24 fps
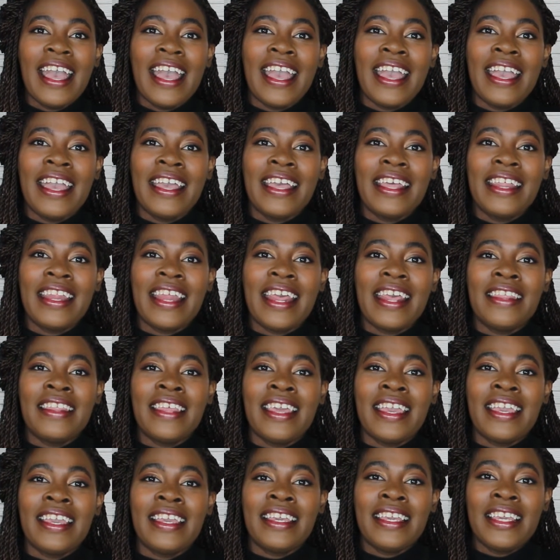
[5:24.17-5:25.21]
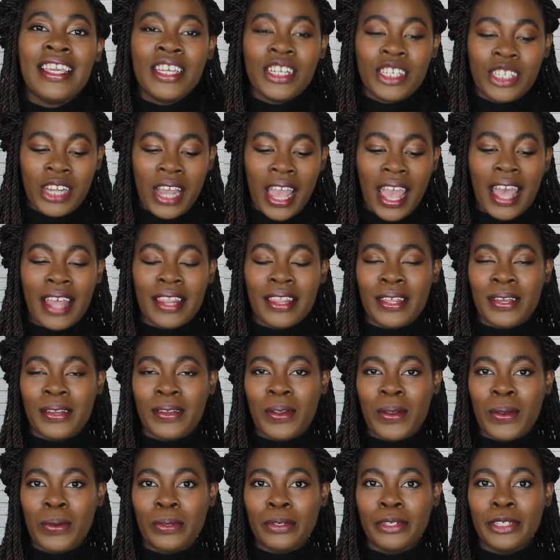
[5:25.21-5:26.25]
And they each had
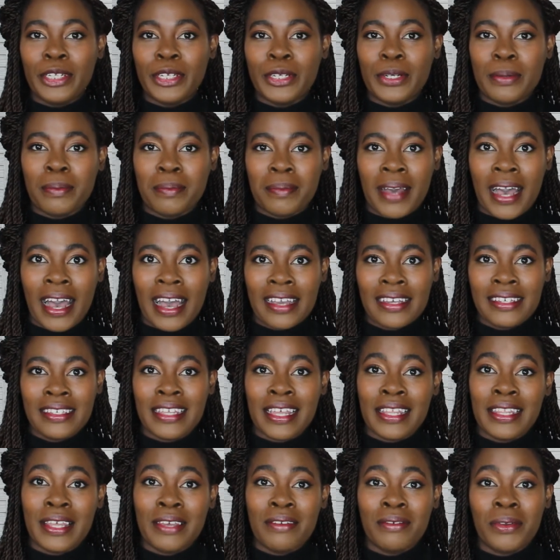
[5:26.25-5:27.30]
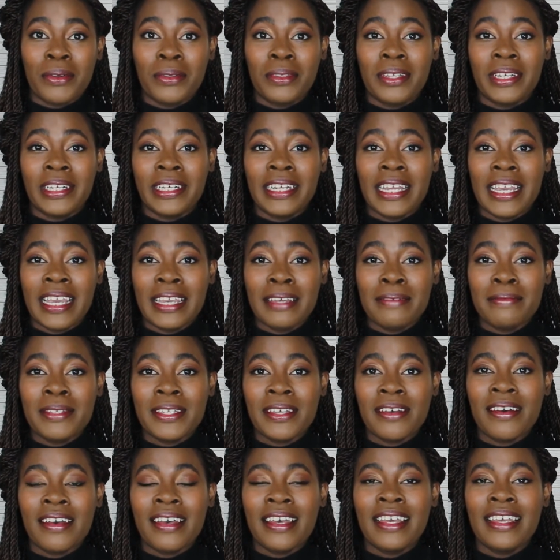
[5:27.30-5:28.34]
their own little box that they wrote their names
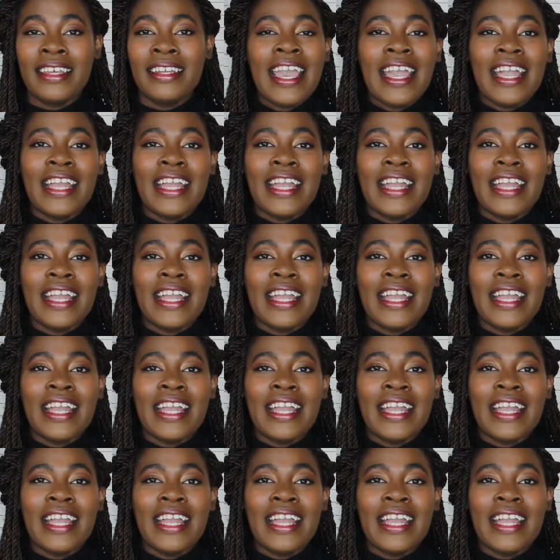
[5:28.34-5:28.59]
on.